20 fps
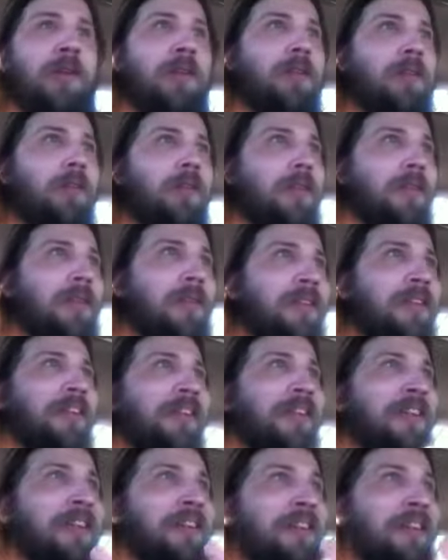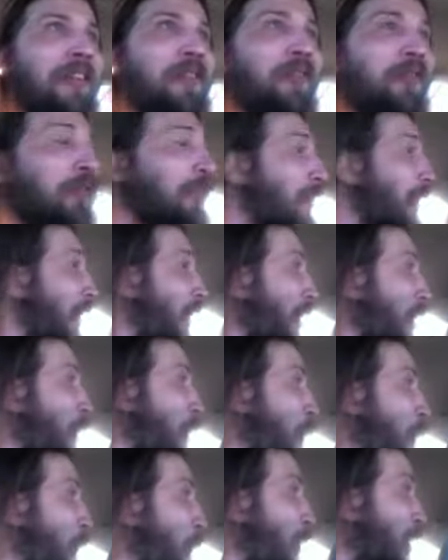We've been driving for two
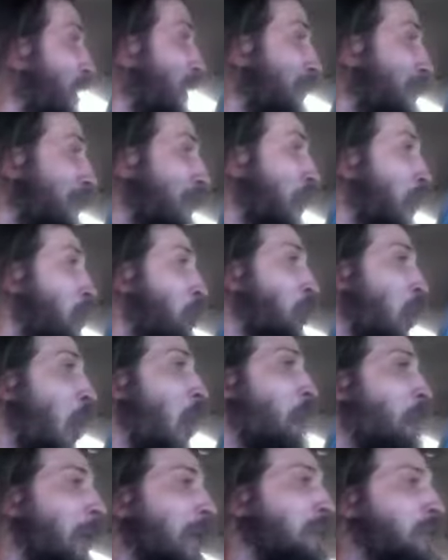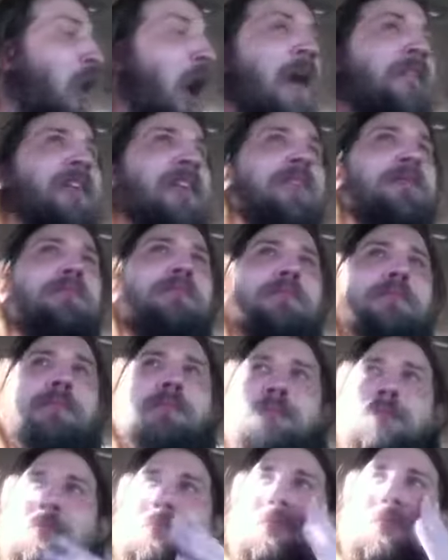hours. What is? You, you've been driving.
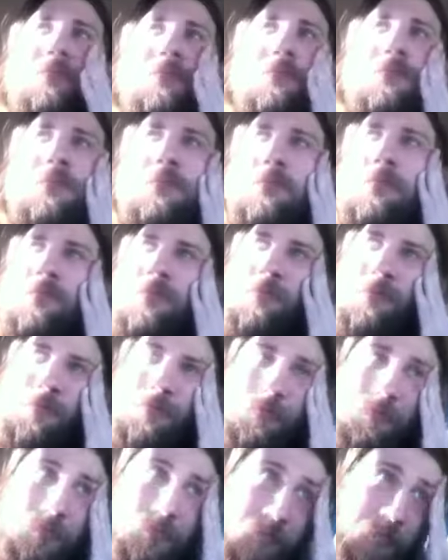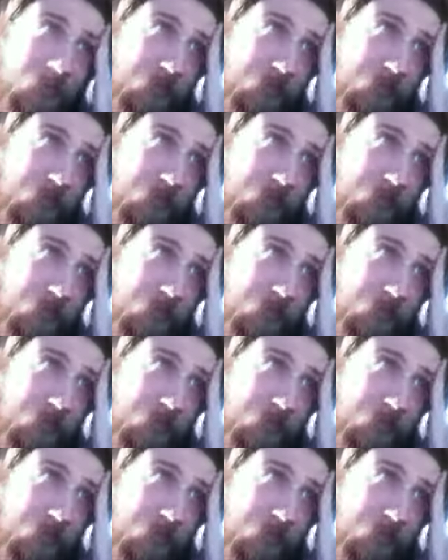Ugh.